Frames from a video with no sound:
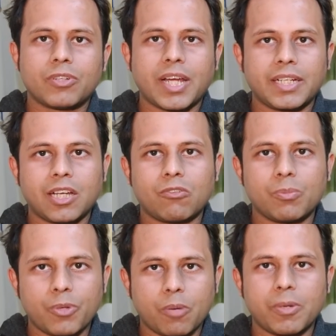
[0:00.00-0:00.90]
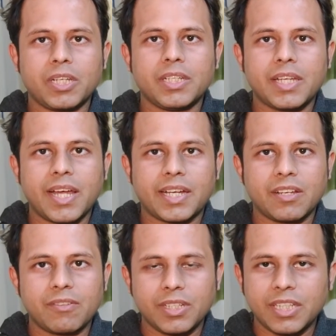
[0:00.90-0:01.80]
Write down properly
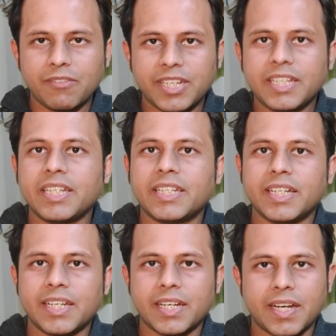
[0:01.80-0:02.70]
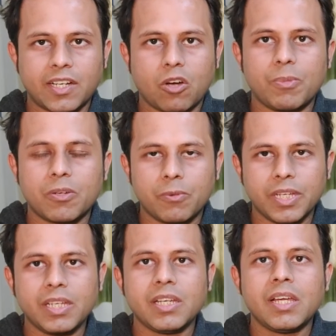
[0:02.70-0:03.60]
in a very detailed and atomic
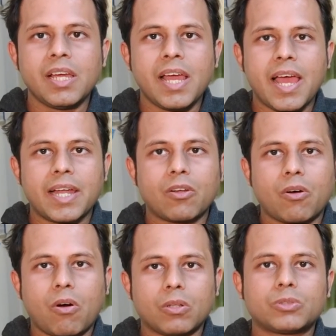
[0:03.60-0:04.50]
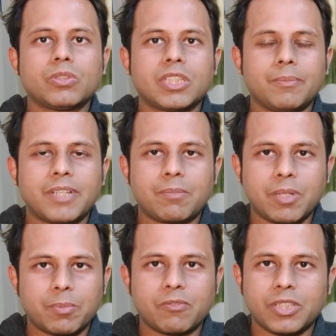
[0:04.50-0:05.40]
way, and also keep that
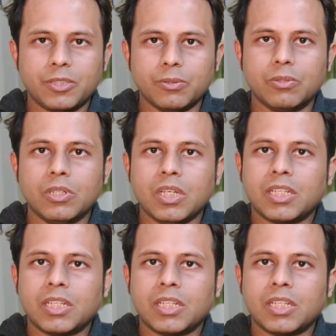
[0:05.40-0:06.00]
paper with you.